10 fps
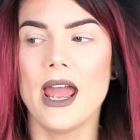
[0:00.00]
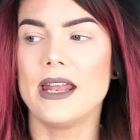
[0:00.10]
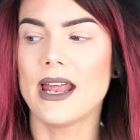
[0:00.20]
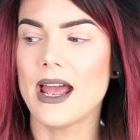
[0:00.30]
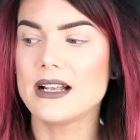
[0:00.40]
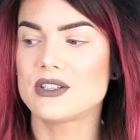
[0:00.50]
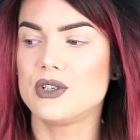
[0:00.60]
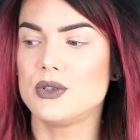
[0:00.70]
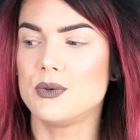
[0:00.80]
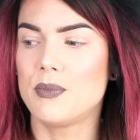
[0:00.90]
And I
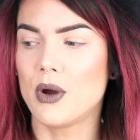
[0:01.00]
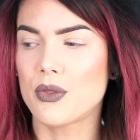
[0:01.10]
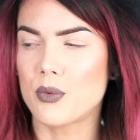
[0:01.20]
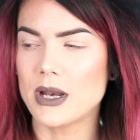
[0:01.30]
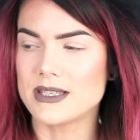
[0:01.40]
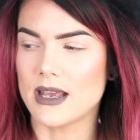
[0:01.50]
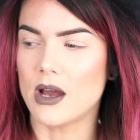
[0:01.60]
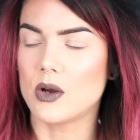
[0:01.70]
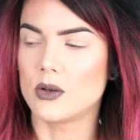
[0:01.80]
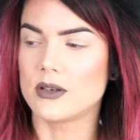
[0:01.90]
asked you to both write
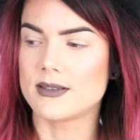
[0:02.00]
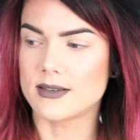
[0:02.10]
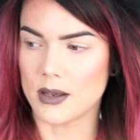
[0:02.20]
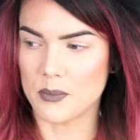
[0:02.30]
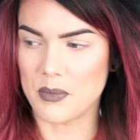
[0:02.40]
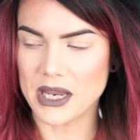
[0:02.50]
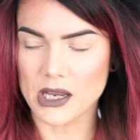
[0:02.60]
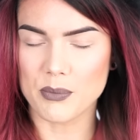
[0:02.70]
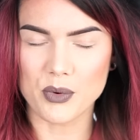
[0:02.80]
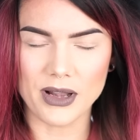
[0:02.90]
down some
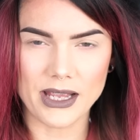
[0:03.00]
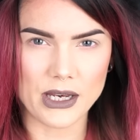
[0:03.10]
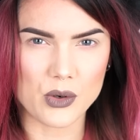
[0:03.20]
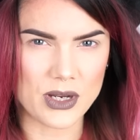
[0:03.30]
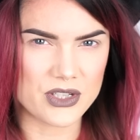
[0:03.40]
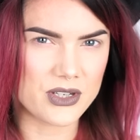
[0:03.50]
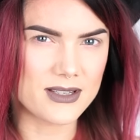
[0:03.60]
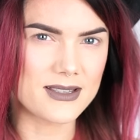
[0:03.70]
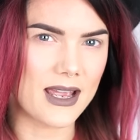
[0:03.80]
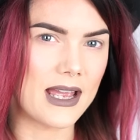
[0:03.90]
makeup related
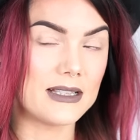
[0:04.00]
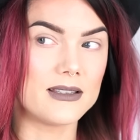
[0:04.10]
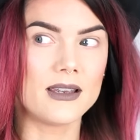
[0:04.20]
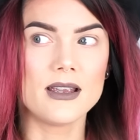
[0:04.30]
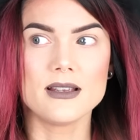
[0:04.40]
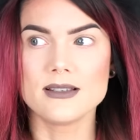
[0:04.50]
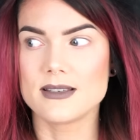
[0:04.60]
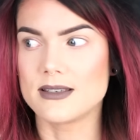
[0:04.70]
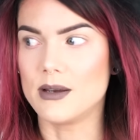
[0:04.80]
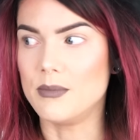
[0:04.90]
questions and
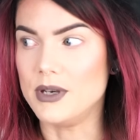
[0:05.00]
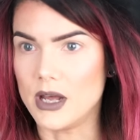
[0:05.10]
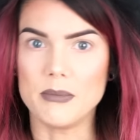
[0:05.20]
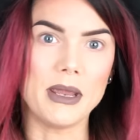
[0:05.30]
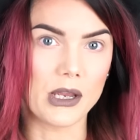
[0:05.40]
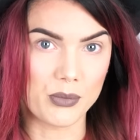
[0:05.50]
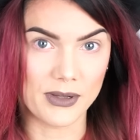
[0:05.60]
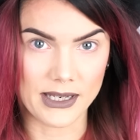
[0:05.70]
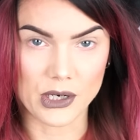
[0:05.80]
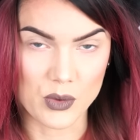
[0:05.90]
some non-makeup
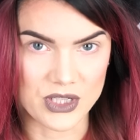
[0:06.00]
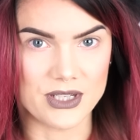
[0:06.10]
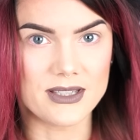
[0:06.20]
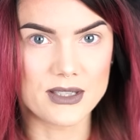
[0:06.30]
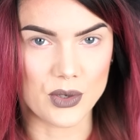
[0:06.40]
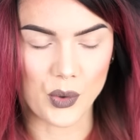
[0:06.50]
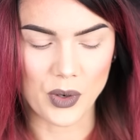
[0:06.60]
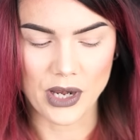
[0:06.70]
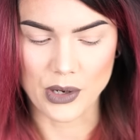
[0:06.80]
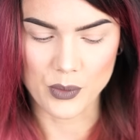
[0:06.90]
related questions. So
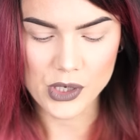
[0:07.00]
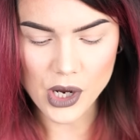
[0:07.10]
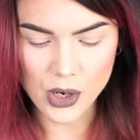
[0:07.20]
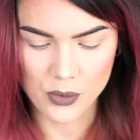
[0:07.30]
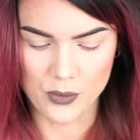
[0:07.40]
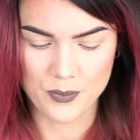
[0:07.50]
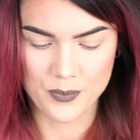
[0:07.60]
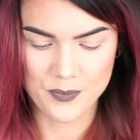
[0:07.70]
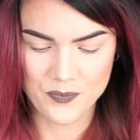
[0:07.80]
here we go.